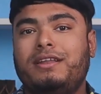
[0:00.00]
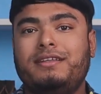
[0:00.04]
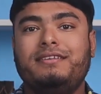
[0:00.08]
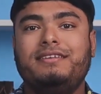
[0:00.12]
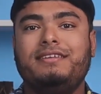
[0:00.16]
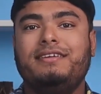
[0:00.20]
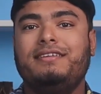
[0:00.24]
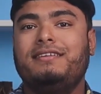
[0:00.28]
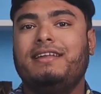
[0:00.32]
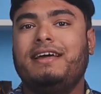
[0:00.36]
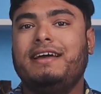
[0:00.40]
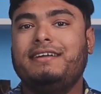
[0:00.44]

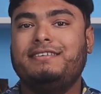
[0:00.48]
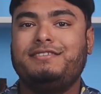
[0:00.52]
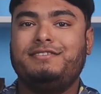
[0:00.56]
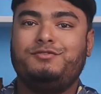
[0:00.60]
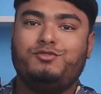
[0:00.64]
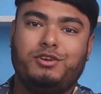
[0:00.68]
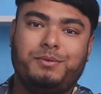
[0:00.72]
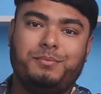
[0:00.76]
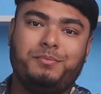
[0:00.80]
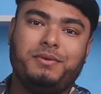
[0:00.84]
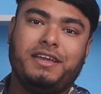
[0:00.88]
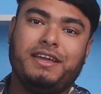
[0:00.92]
LED light
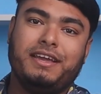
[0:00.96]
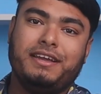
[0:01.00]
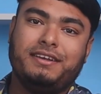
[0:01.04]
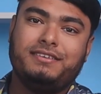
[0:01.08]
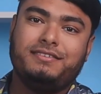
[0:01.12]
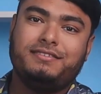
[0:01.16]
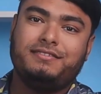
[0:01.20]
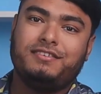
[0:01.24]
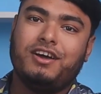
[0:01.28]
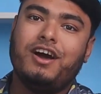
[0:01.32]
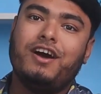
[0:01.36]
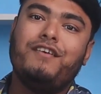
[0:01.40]
strip
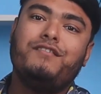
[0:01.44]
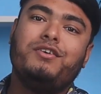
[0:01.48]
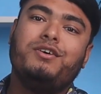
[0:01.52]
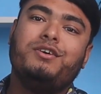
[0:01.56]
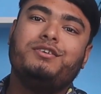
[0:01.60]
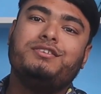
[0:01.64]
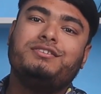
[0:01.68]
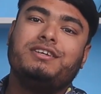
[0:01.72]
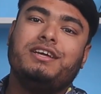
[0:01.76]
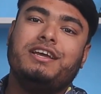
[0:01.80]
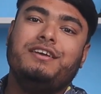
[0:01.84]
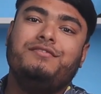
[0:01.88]
kits
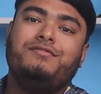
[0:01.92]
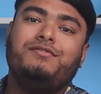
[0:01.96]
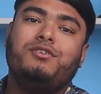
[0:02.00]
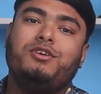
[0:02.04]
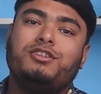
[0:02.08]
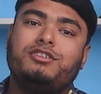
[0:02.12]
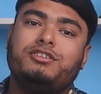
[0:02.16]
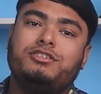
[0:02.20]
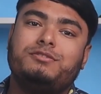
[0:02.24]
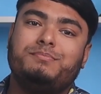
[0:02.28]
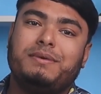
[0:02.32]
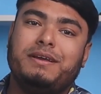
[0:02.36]
offers a
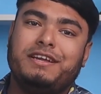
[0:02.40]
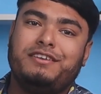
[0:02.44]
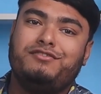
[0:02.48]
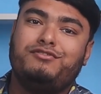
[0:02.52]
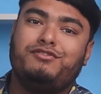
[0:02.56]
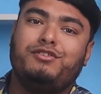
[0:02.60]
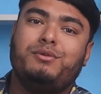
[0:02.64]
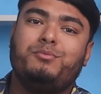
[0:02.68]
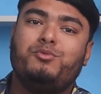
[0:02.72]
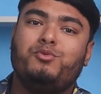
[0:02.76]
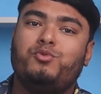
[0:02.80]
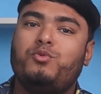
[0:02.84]
full
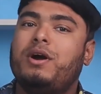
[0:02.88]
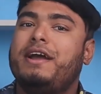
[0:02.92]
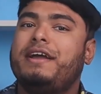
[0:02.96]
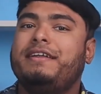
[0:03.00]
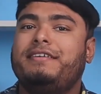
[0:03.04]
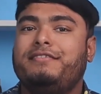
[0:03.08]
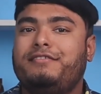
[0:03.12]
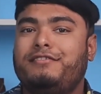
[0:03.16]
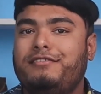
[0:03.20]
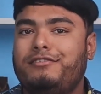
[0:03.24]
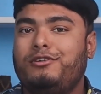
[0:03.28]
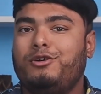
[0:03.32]
spectrum
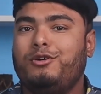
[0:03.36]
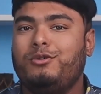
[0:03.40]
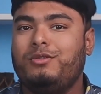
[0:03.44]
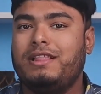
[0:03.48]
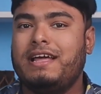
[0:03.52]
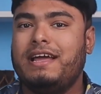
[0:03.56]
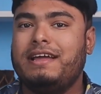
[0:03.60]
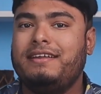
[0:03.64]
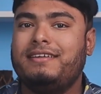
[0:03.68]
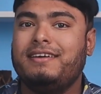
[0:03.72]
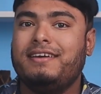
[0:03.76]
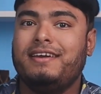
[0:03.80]
white grow
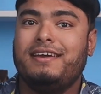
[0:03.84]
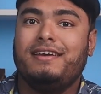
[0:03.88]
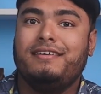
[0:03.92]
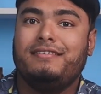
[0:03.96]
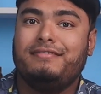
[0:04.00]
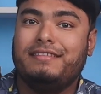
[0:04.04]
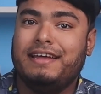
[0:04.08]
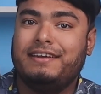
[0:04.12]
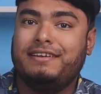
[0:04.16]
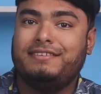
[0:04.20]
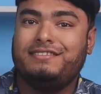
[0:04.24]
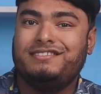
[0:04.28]
light
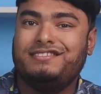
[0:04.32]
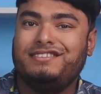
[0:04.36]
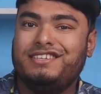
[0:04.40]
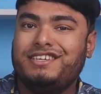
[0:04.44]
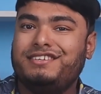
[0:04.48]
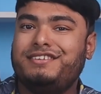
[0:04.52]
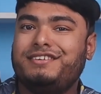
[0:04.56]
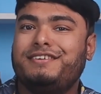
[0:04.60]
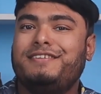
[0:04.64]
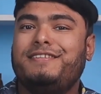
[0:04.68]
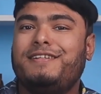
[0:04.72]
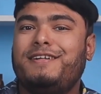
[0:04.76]
that's
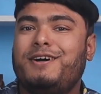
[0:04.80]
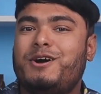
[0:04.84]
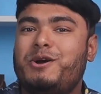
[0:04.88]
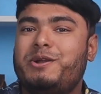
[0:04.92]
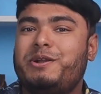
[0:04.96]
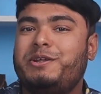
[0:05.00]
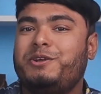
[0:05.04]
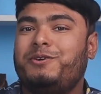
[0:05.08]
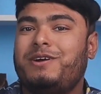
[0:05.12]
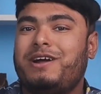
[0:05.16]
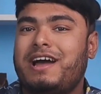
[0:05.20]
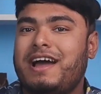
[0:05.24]
gentle
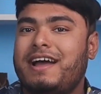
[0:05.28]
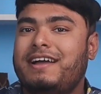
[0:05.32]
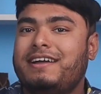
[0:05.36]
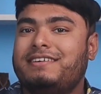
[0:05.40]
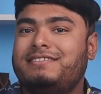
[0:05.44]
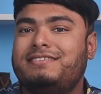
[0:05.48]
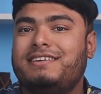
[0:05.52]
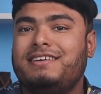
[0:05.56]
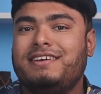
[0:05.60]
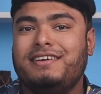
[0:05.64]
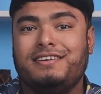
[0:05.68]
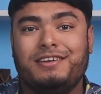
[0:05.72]
on your eyes